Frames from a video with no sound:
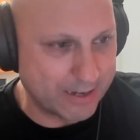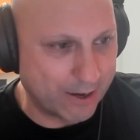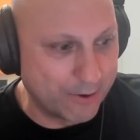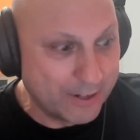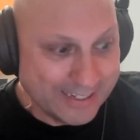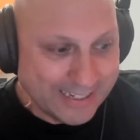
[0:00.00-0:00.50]

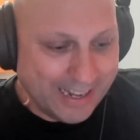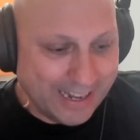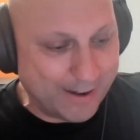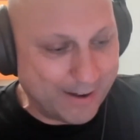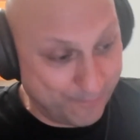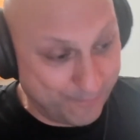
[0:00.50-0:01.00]
So
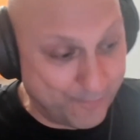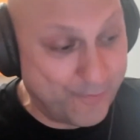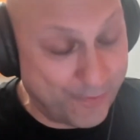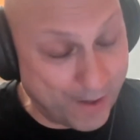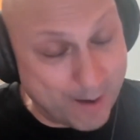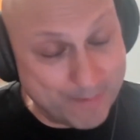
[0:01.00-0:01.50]
I'm
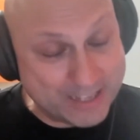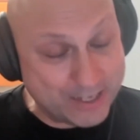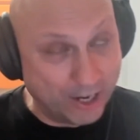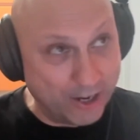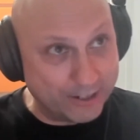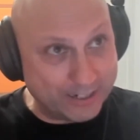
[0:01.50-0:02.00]

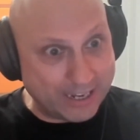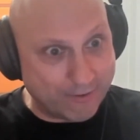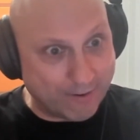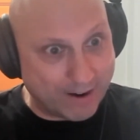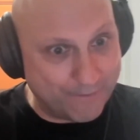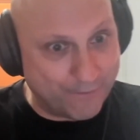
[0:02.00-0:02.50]
eternally
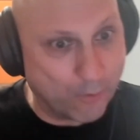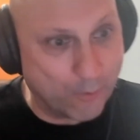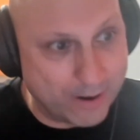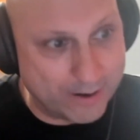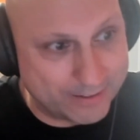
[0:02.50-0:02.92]
grateful, and